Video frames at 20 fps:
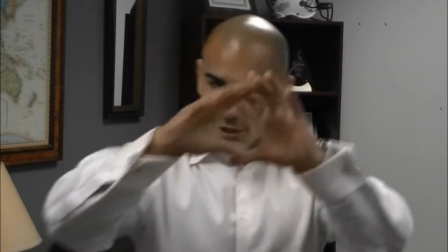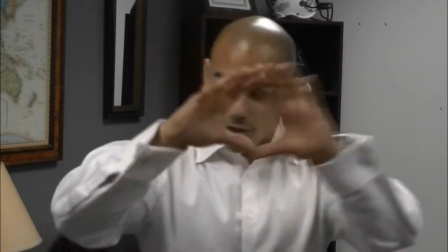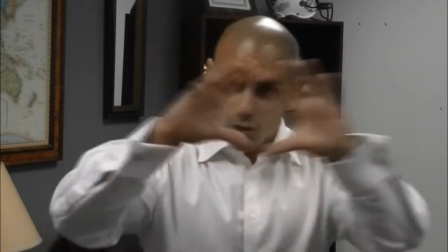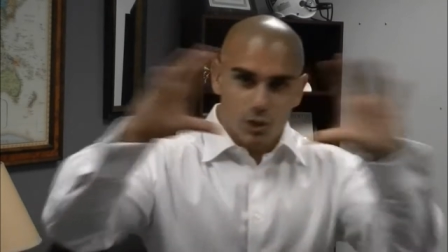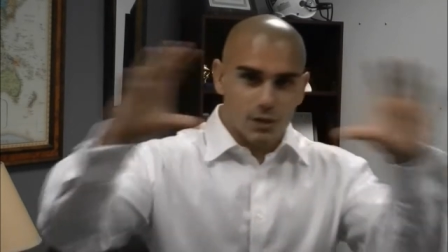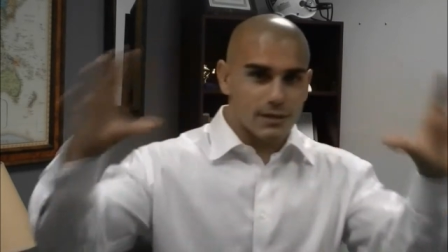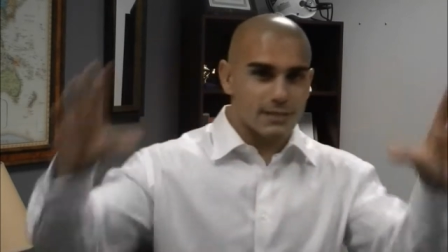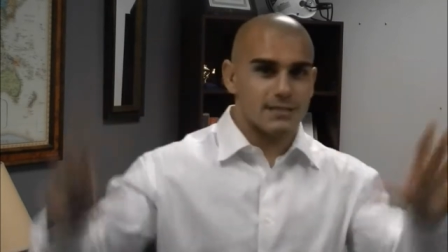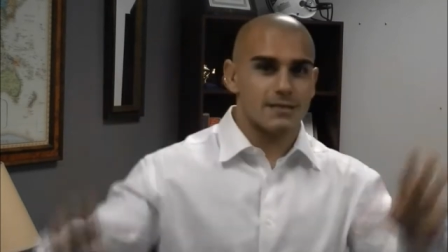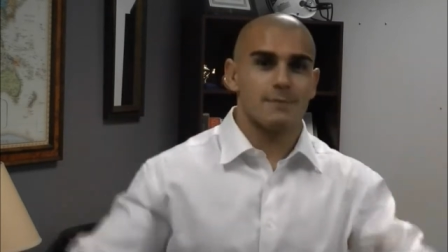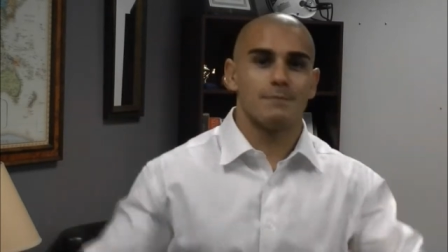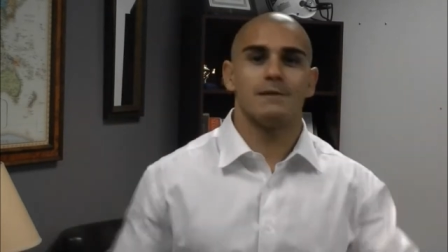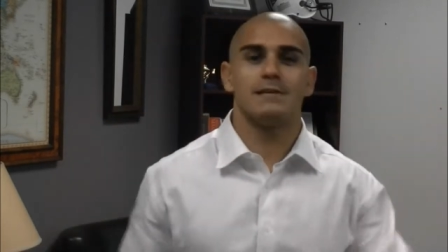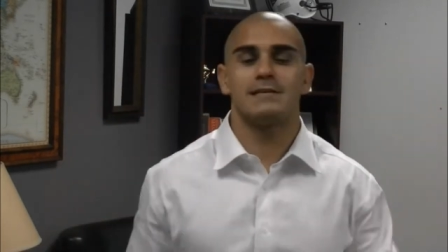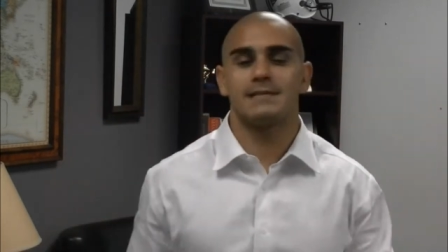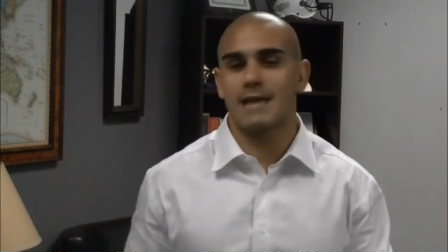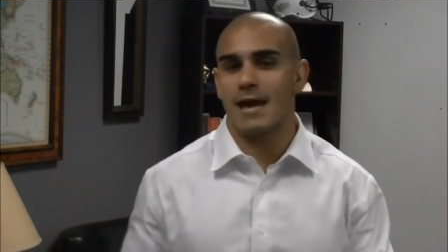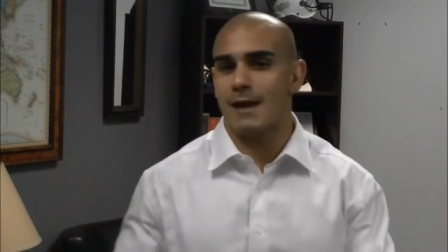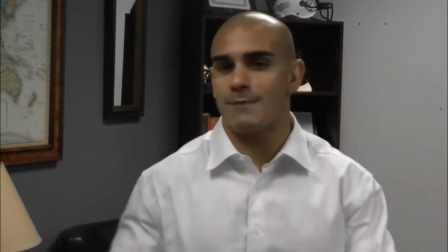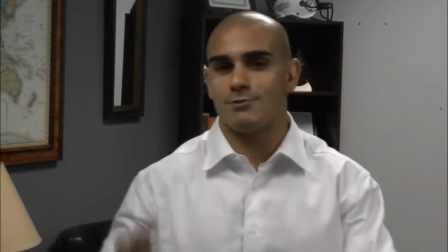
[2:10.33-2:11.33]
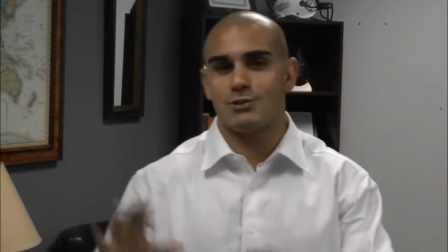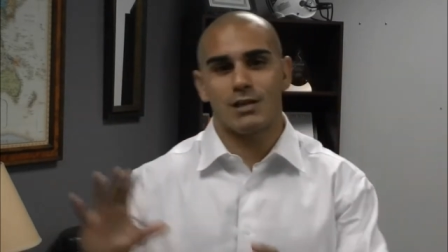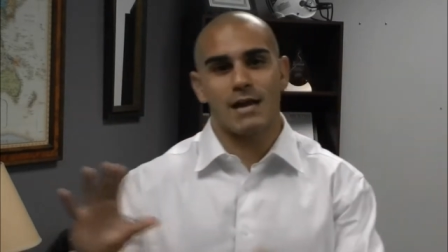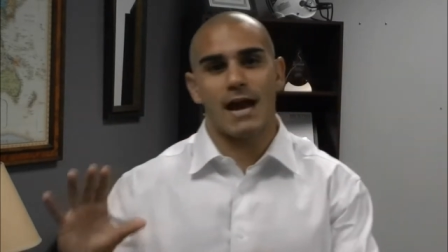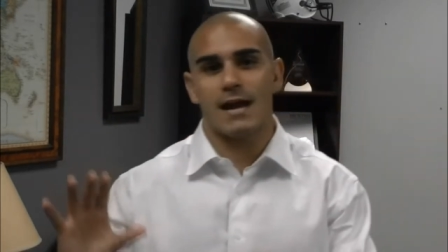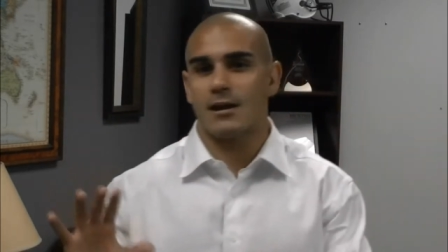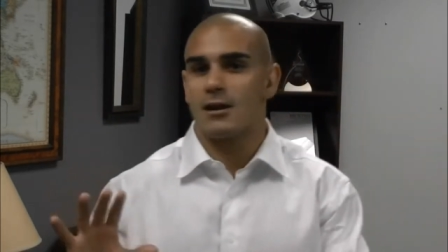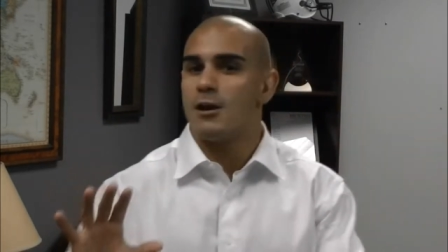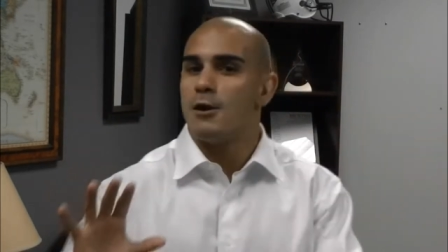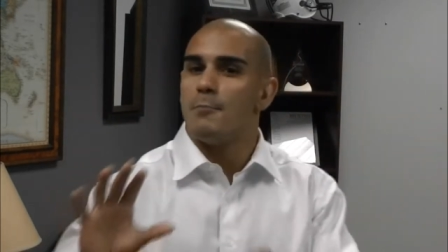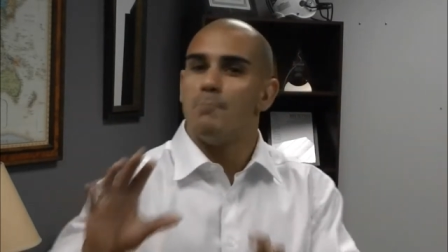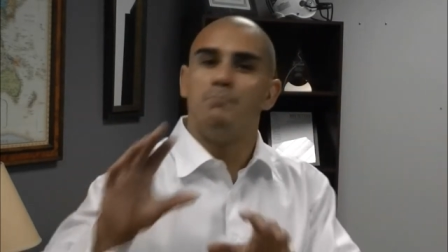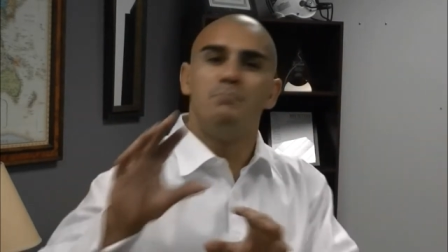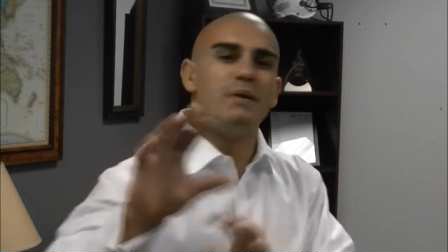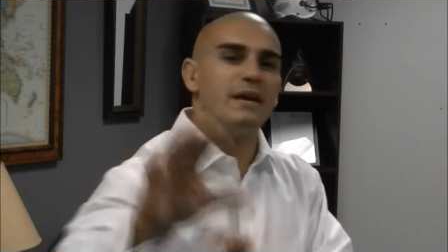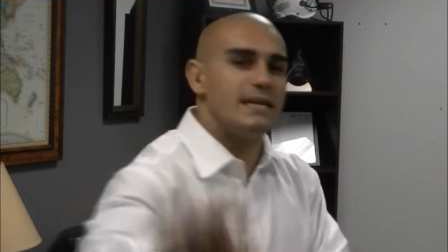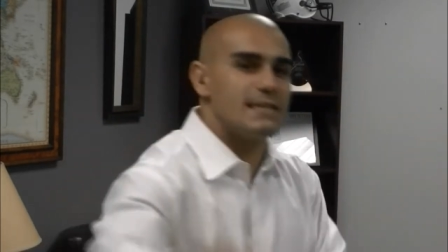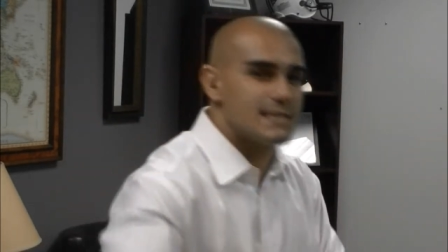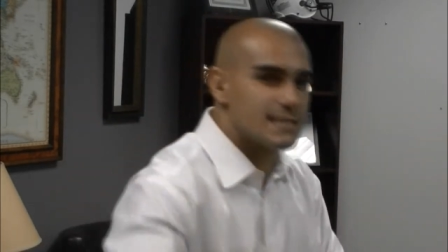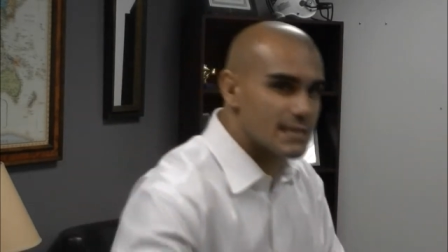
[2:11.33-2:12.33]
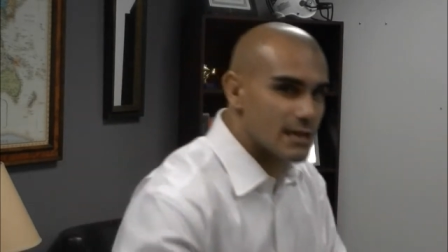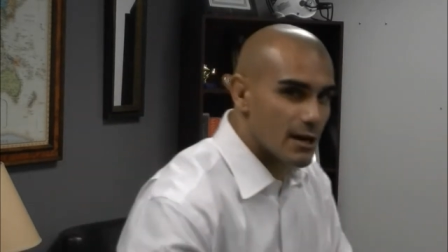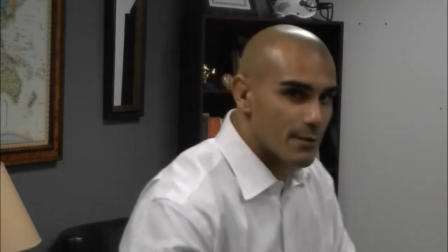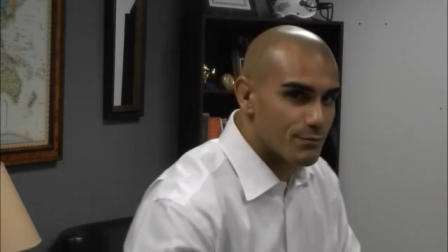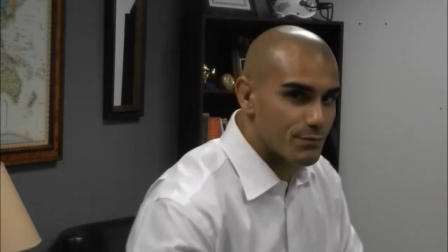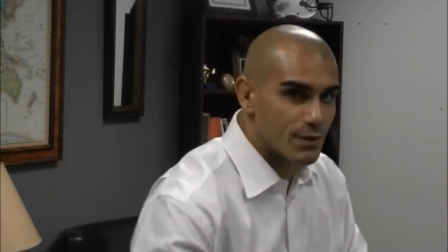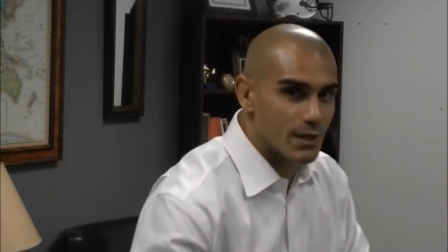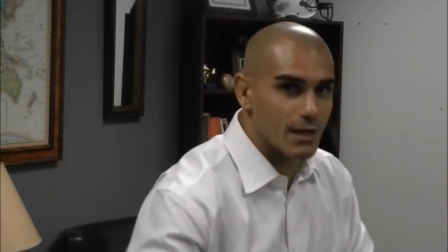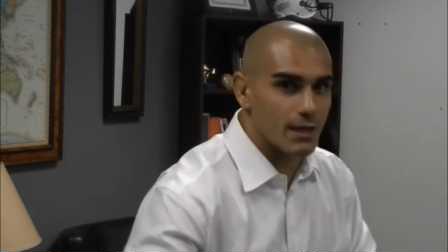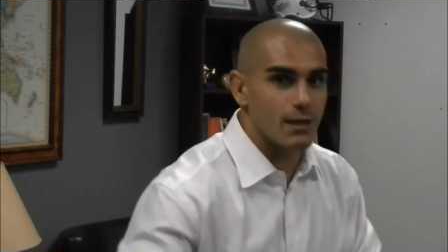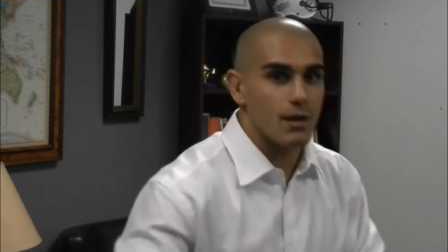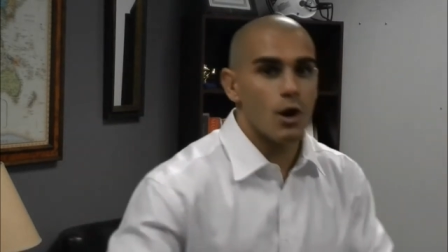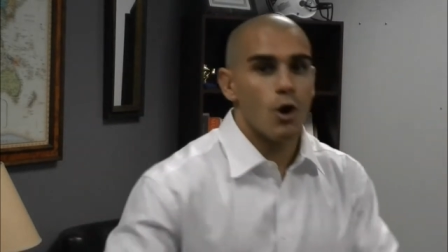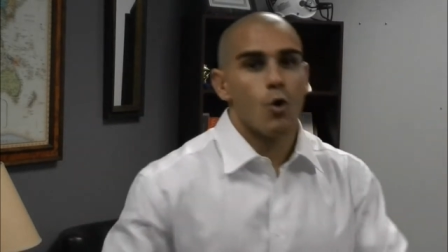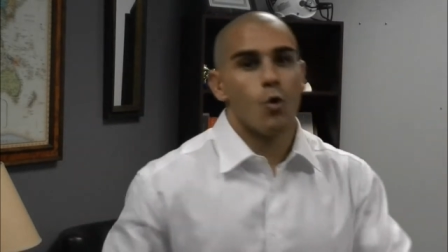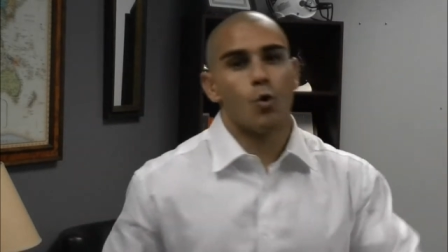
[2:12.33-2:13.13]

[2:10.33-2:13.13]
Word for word: you look at some of these games, you gotta beat something